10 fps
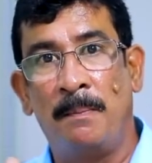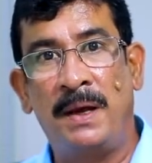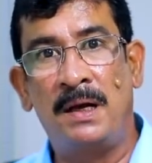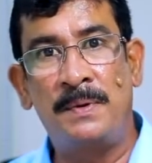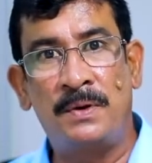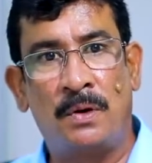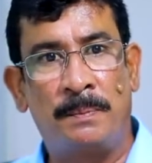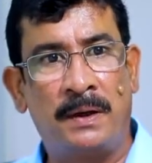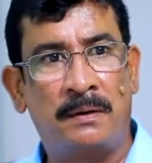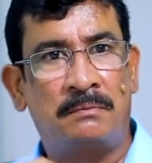Pick up a
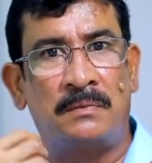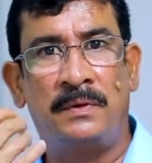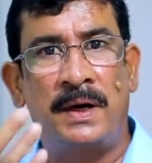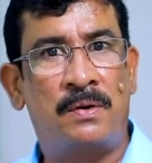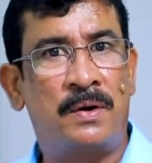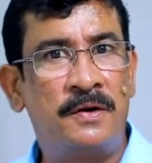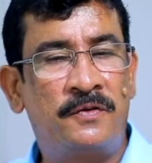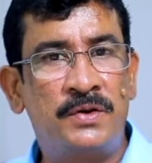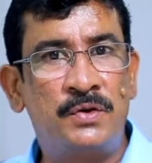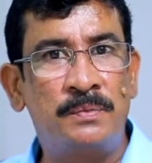topic, record it
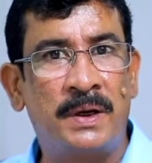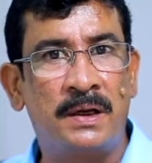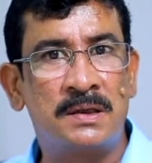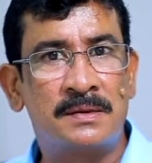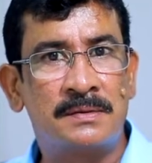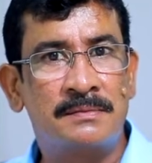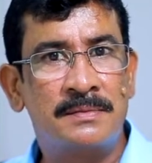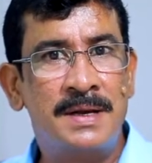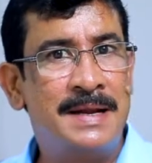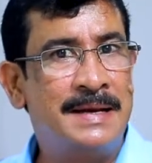for 2 minutes,
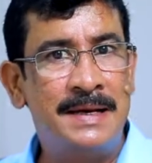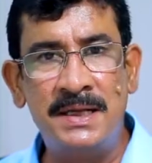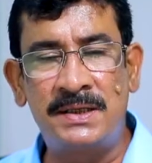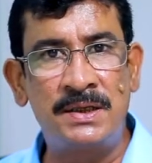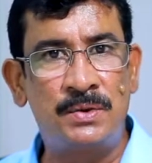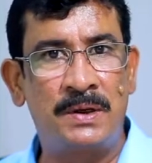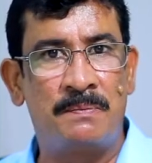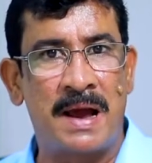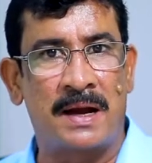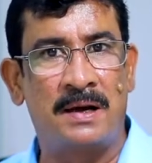listen to
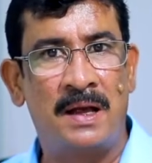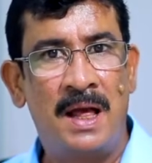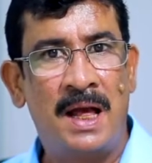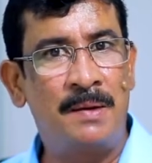it back.